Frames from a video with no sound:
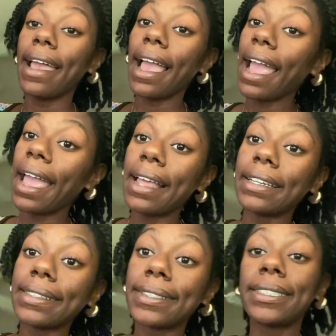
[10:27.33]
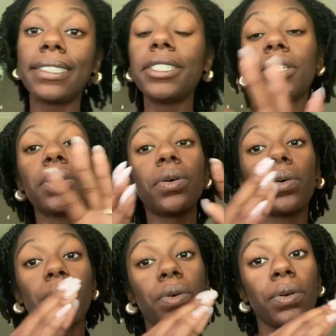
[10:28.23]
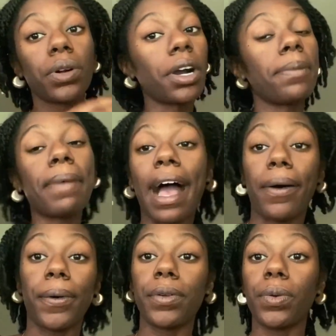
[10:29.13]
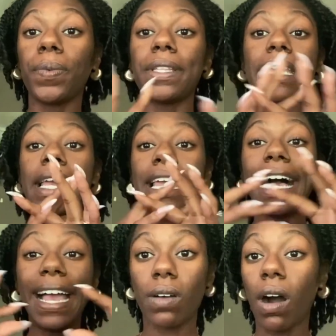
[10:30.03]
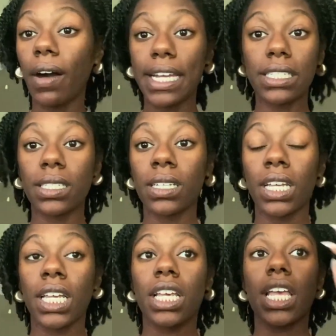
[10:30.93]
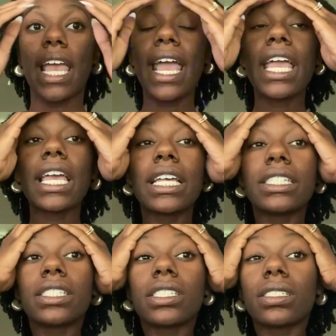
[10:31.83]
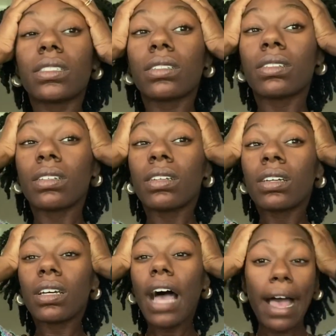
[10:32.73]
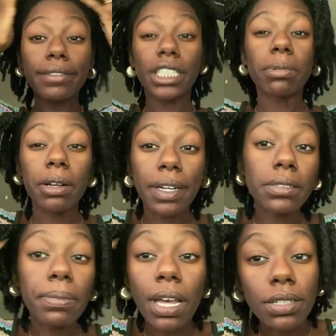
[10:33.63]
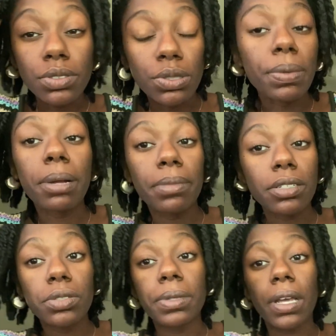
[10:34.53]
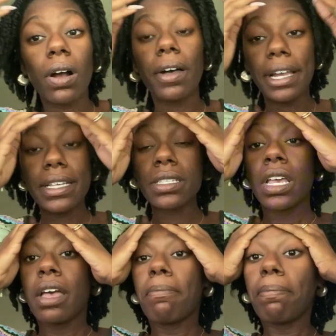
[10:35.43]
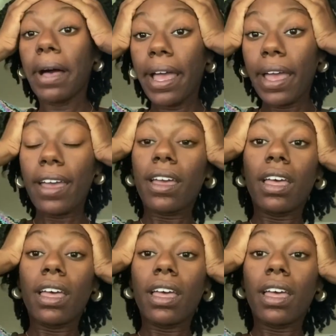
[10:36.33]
and still come out with all A's. And I haven't checked my grades, I'm gonna be honest with you, but I'm assuming they're all A's. But